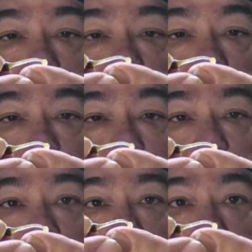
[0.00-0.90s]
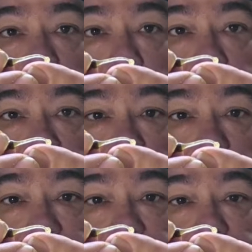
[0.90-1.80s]
So I got a lot of pop in
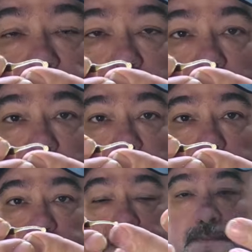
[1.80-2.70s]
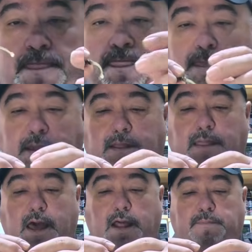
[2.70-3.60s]
this, okay? A
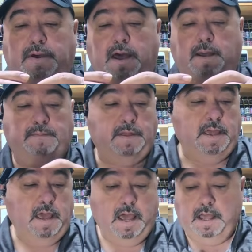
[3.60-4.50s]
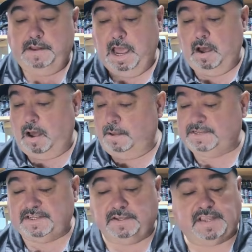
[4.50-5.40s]
lot of pop. Now, I'm
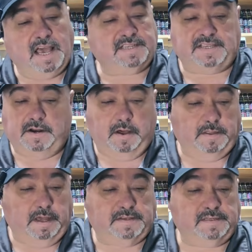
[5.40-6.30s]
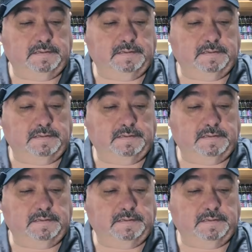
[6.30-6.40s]
still testing all this,